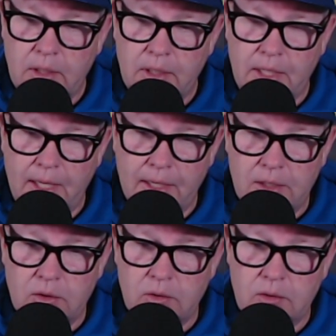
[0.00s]

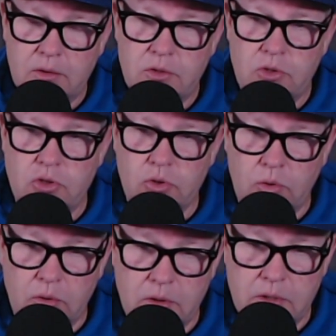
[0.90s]
Kendall
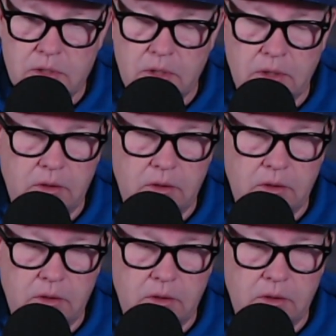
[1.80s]
George.